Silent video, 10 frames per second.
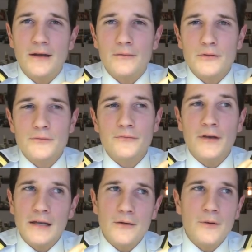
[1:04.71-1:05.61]
I was
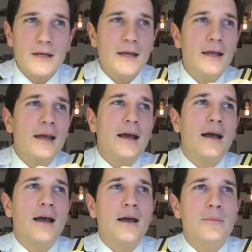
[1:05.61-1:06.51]
fairly quick
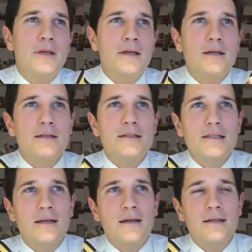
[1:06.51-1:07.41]
because
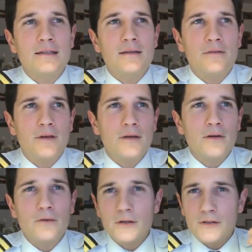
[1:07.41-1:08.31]
I did the
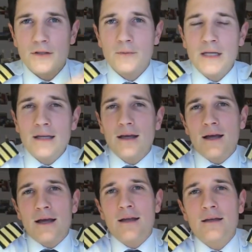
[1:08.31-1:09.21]
theory all in Germany,
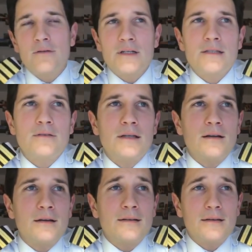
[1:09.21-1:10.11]
and the rest of it
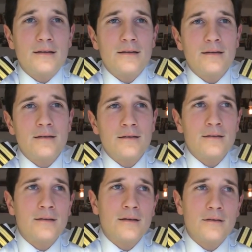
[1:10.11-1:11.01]
I did
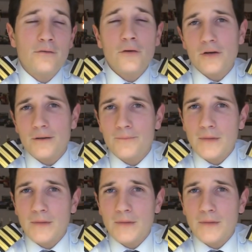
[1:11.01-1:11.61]
in Florida.